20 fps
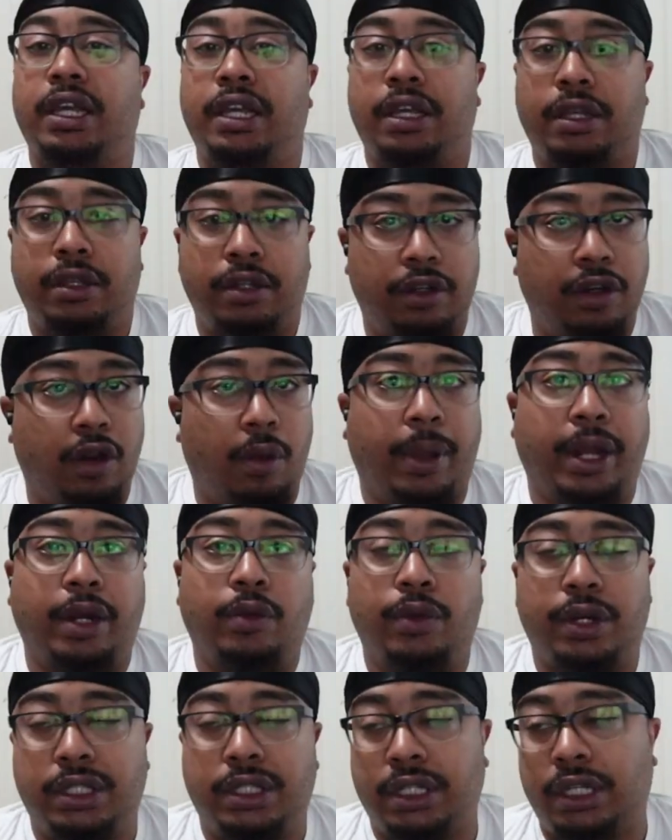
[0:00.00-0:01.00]
Nobody wanted
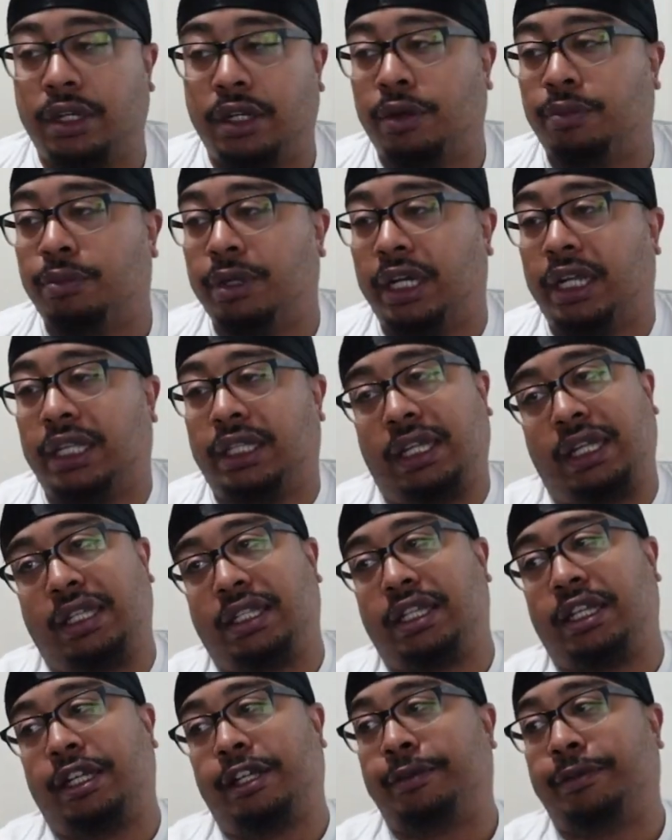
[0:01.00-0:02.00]
to hear him at that
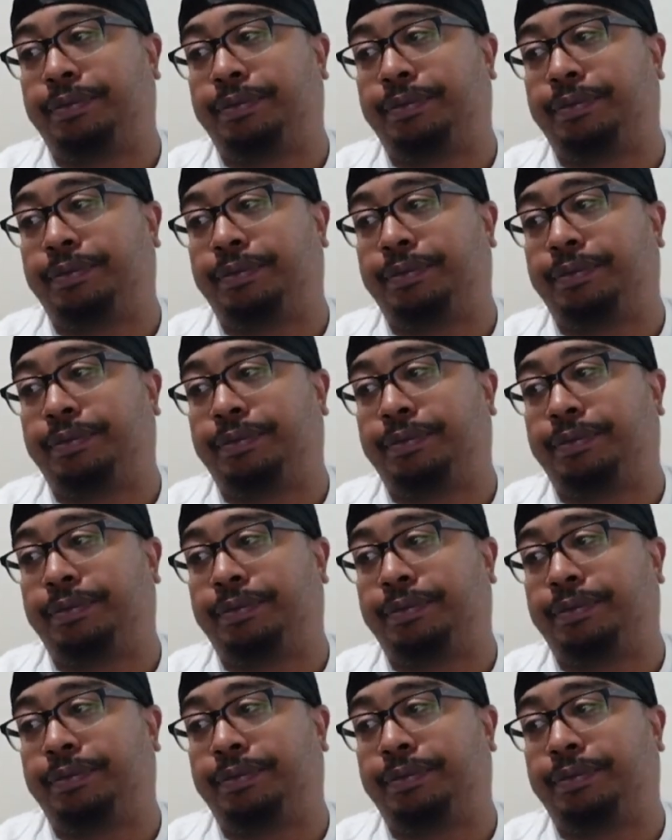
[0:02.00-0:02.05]
time.